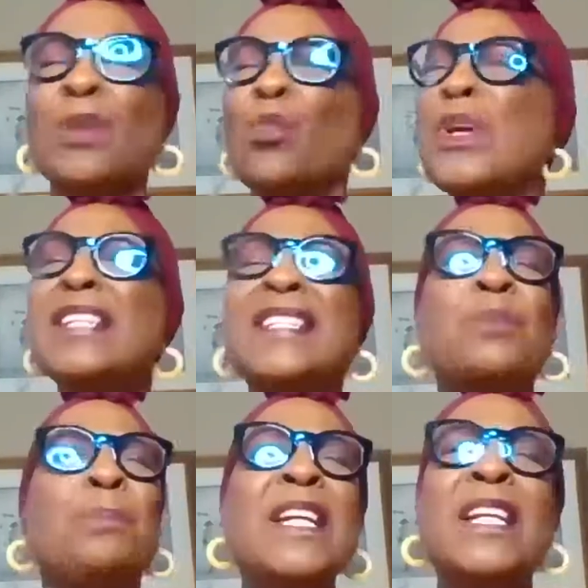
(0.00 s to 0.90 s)
And we
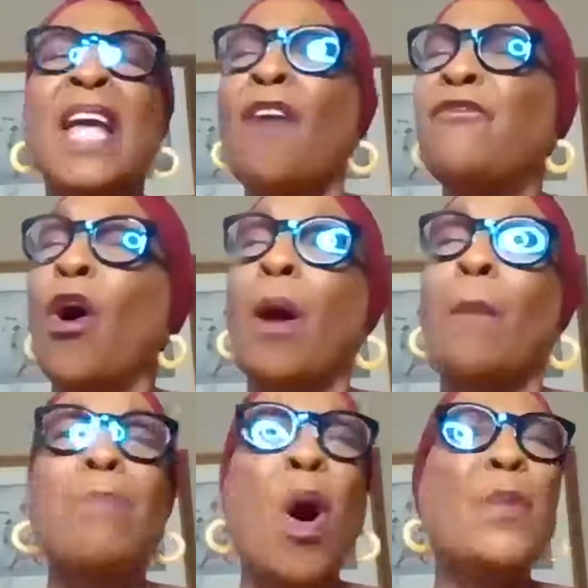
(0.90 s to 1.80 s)
speak for a
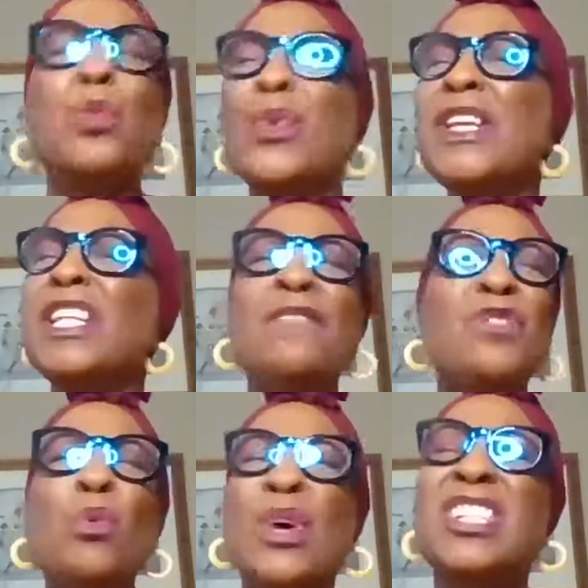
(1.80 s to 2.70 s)
moment. We
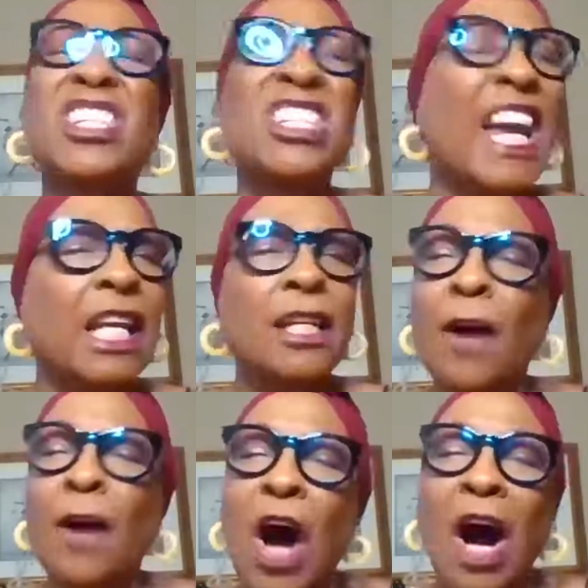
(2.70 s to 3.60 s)
give you a second
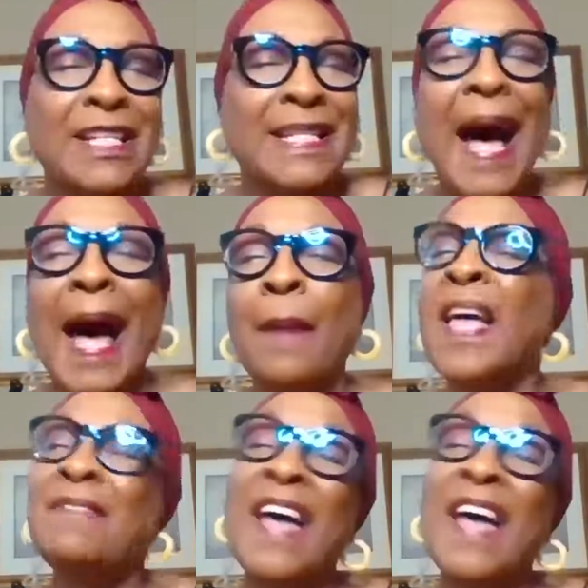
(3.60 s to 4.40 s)
of our time.